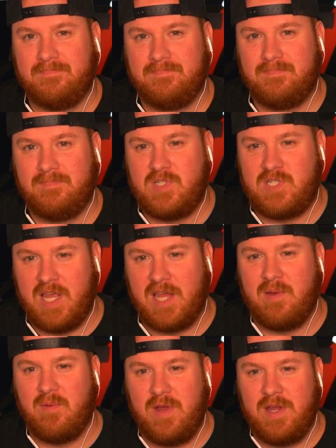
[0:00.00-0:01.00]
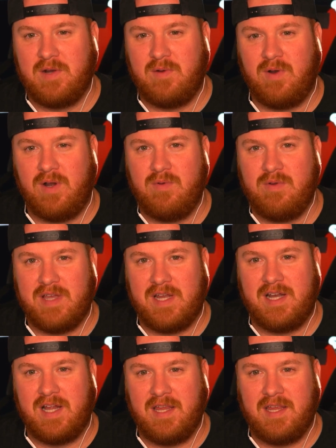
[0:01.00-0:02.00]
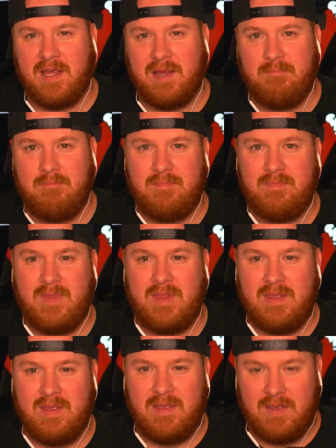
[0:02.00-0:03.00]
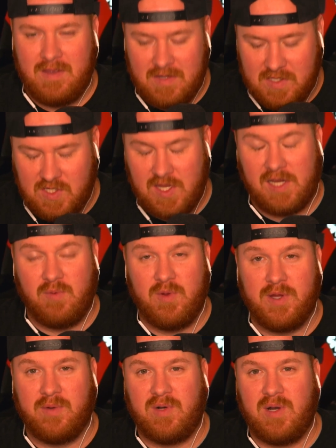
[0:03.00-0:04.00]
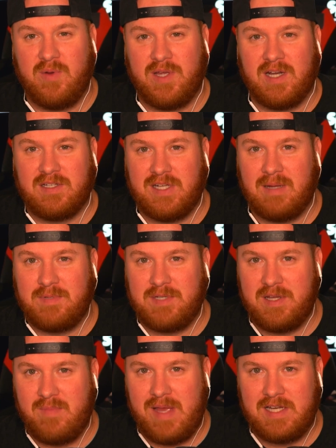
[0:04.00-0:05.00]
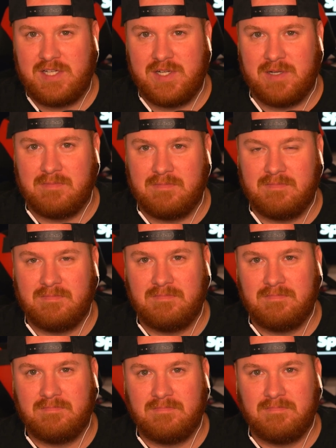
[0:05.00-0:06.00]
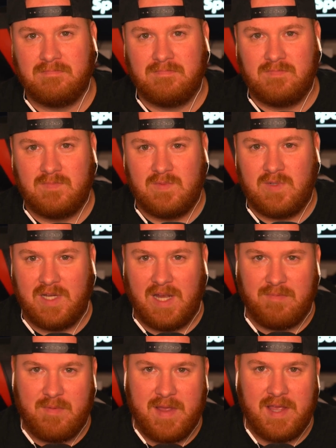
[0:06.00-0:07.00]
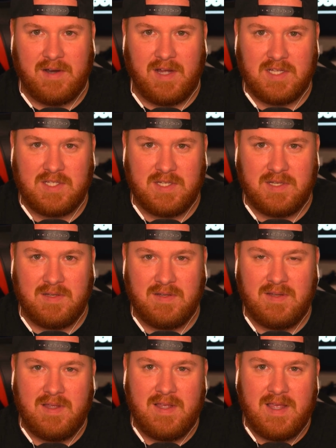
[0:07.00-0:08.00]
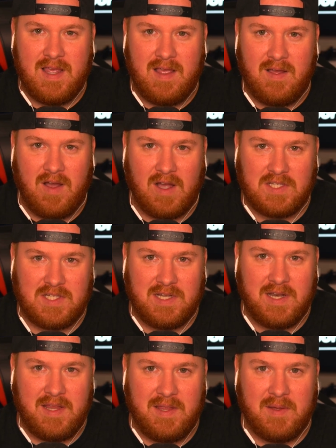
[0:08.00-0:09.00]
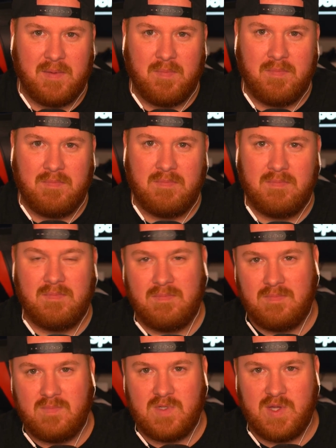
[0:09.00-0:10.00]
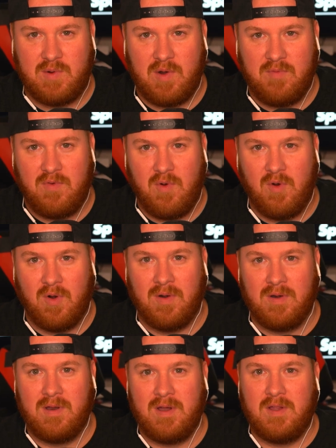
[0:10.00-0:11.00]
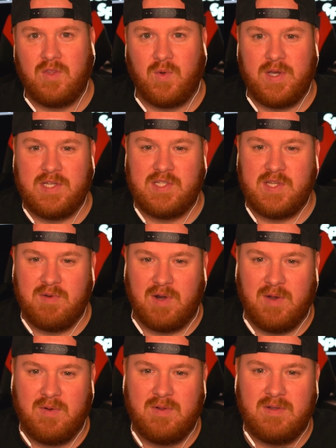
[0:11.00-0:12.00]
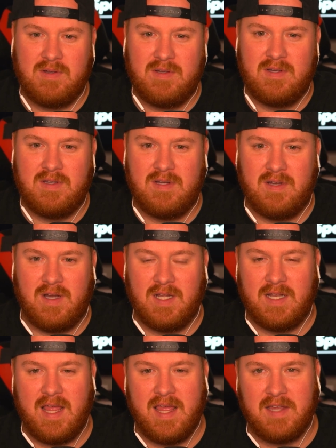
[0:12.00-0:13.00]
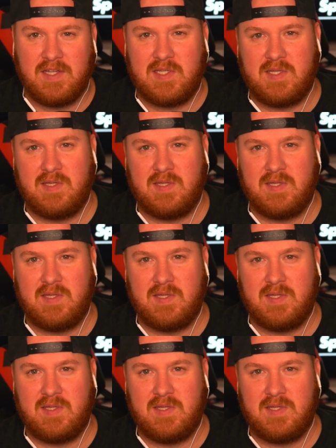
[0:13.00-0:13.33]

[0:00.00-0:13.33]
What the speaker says: Second week in a row, we got a night game. Second week in a row, we got a top 10 matchup. Got my man Austin M0430 on X.